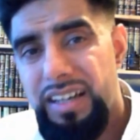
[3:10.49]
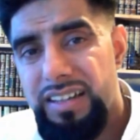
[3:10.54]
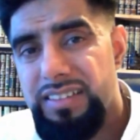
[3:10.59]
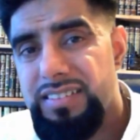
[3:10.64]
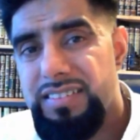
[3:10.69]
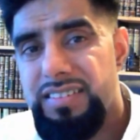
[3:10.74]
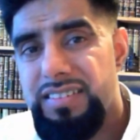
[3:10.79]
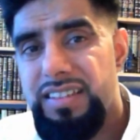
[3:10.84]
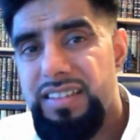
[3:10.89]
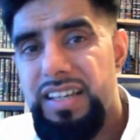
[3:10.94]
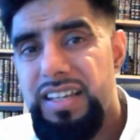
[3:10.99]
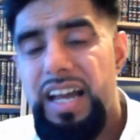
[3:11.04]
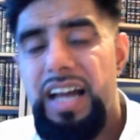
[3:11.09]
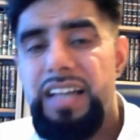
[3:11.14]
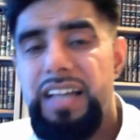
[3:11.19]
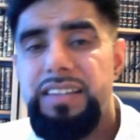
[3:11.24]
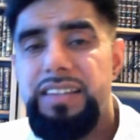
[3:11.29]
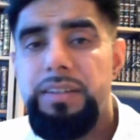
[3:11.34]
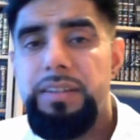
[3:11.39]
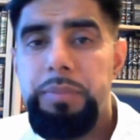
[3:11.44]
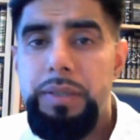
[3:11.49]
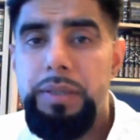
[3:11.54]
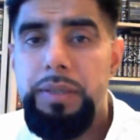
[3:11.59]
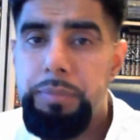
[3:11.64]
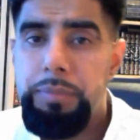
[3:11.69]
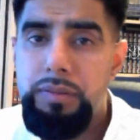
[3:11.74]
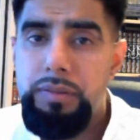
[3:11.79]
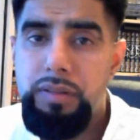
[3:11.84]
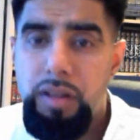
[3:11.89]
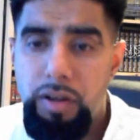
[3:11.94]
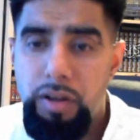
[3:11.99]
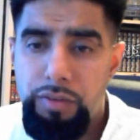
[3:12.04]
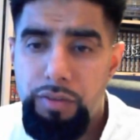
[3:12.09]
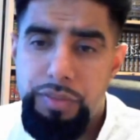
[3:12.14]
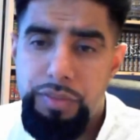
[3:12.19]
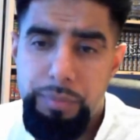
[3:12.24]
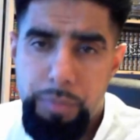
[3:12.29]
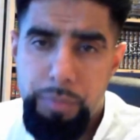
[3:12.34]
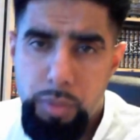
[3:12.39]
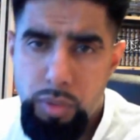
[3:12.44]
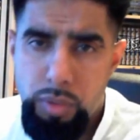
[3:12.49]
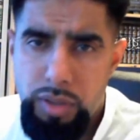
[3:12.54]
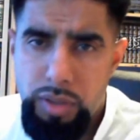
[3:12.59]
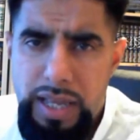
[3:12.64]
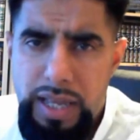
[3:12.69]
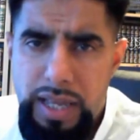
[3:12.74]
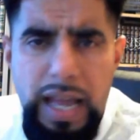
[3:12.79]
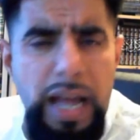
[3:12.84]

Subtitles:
us and the people of the book.